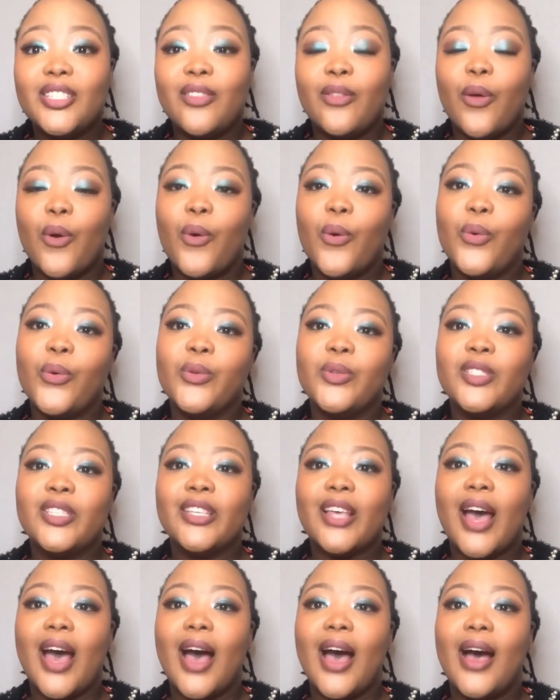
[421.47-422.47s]

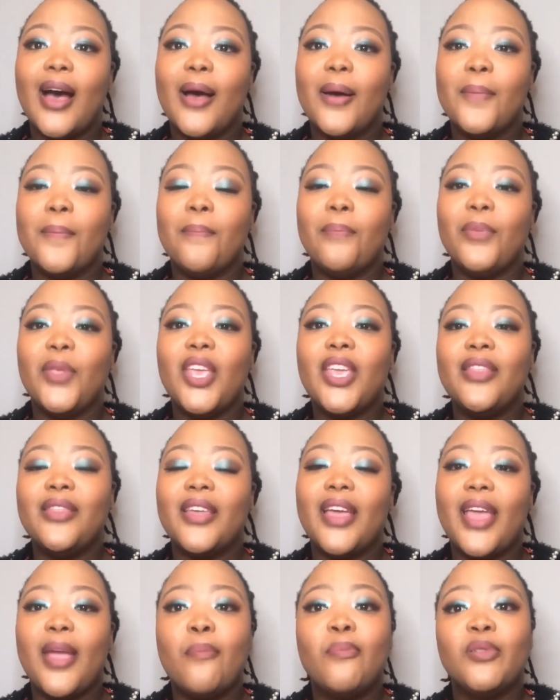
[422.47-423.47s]
those in
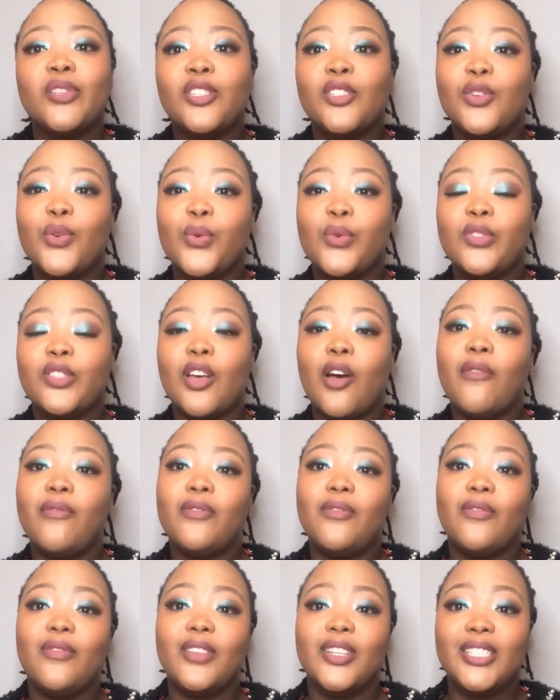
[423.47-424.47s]
the episodes of
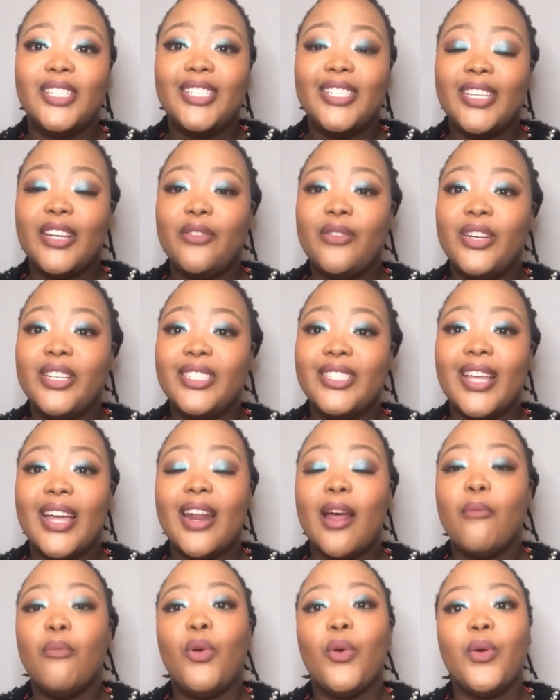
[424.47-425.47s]
the series
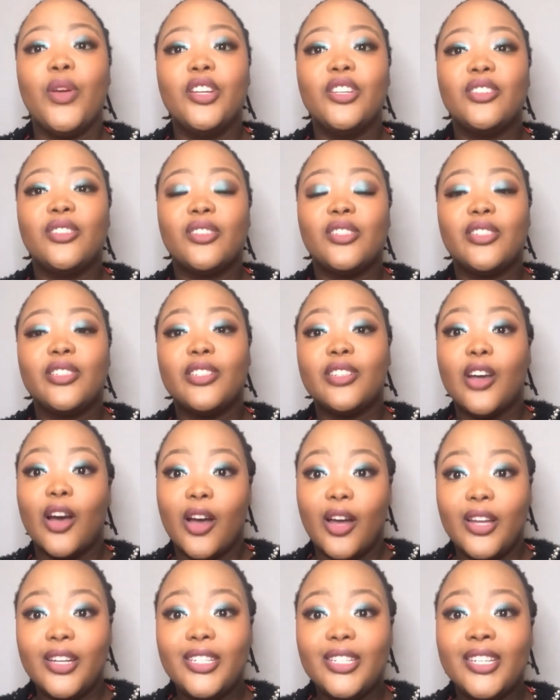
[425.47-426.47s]
that I'm going to
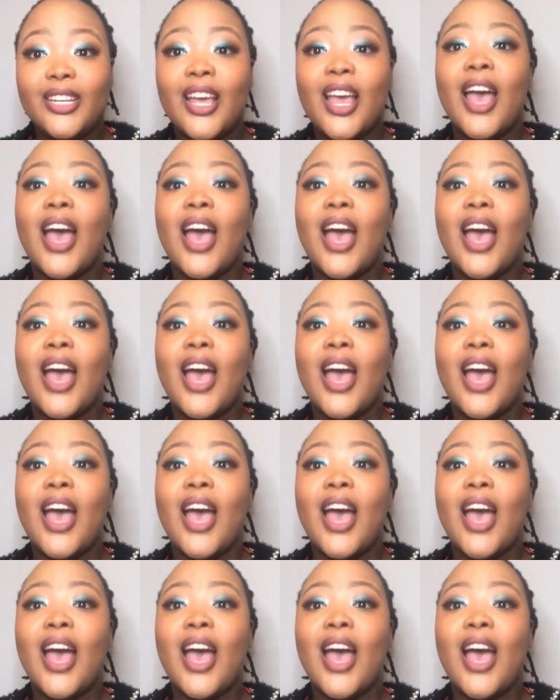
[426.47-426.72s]
start.